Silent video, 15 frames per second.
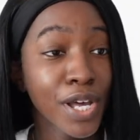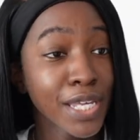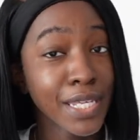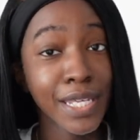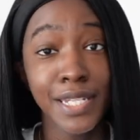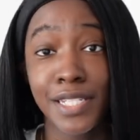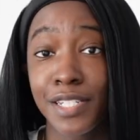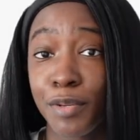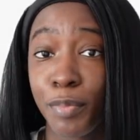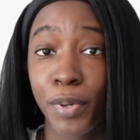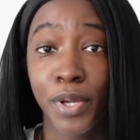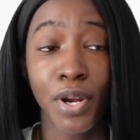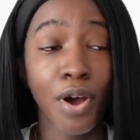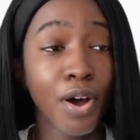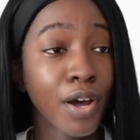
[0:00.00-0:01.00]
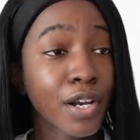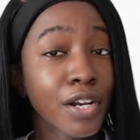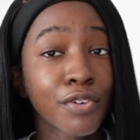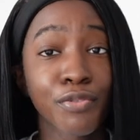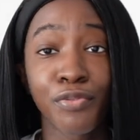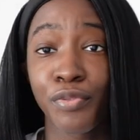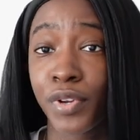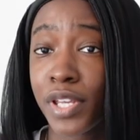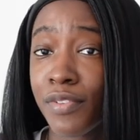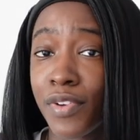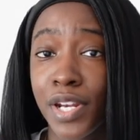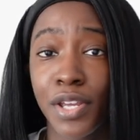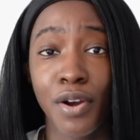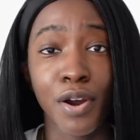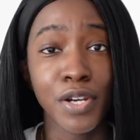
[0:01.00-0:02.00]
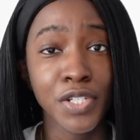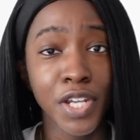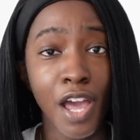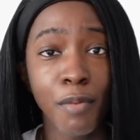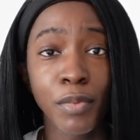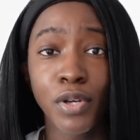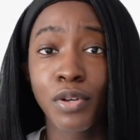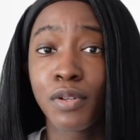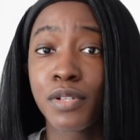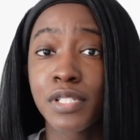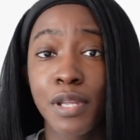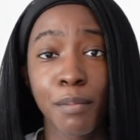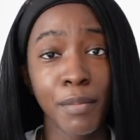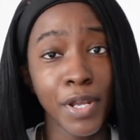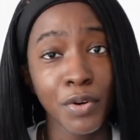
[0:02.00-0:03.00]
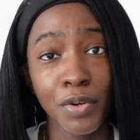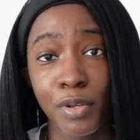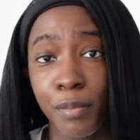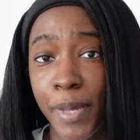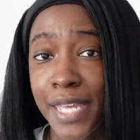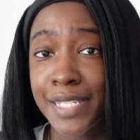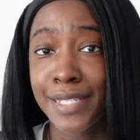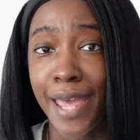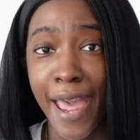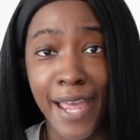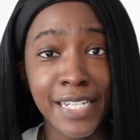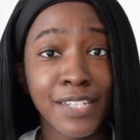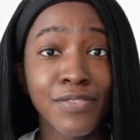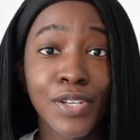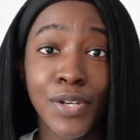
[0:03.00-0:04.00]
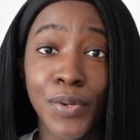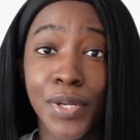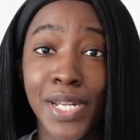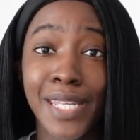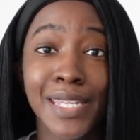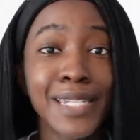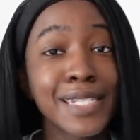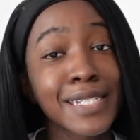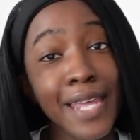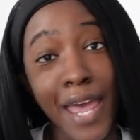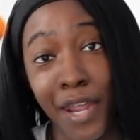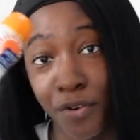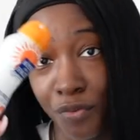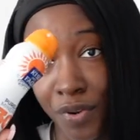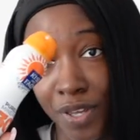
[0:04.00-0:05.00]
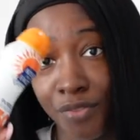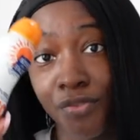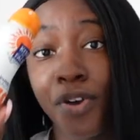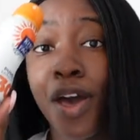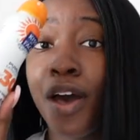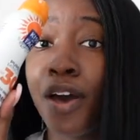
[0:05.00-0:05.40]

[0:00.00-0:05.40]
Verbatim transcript: Easy to put on, free of any harsh chemicals, mineral-based active ingredients, and reef